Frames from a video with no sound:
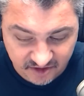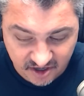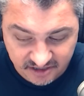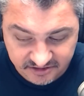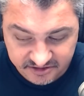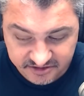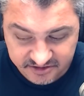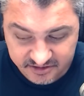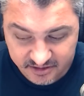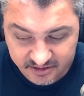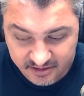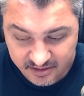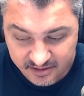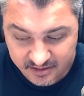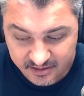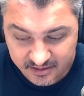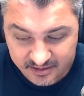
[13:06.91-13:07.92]
lunch
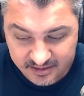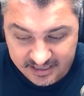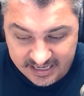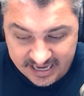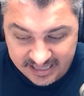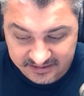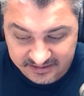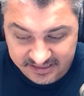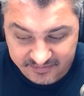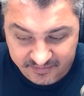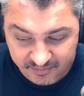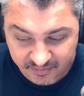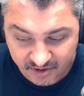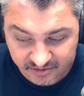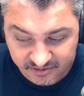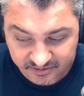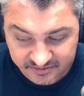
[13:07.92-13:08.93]
at Lehman
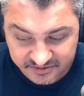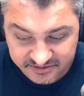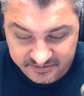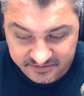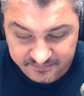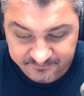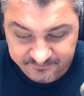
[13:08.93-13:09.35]
Brothers.